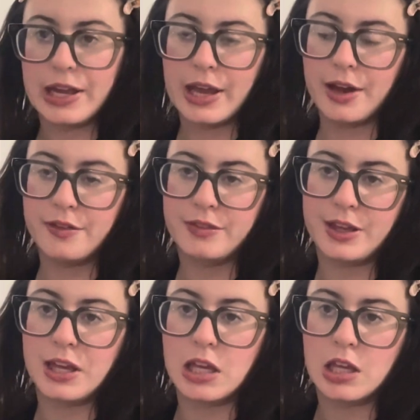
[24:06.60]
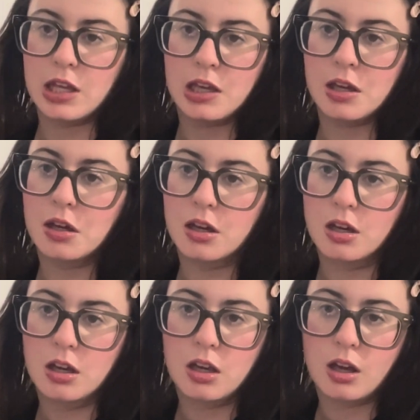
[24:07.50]
have a
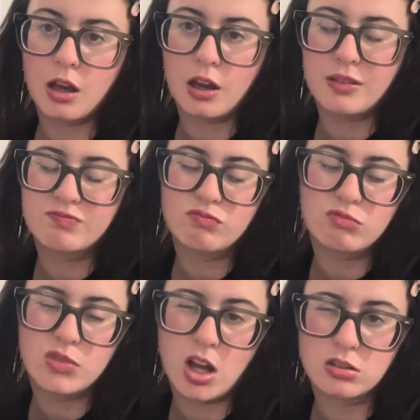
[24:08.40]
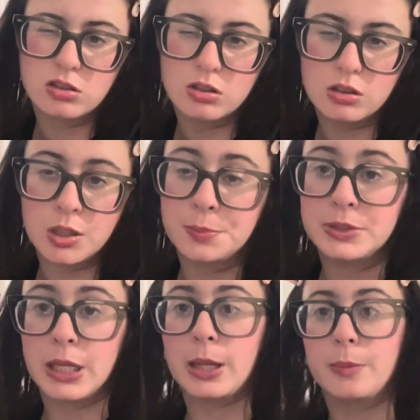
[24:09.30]
not so good
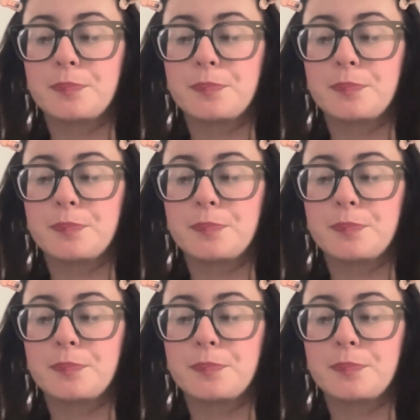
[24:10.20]
update.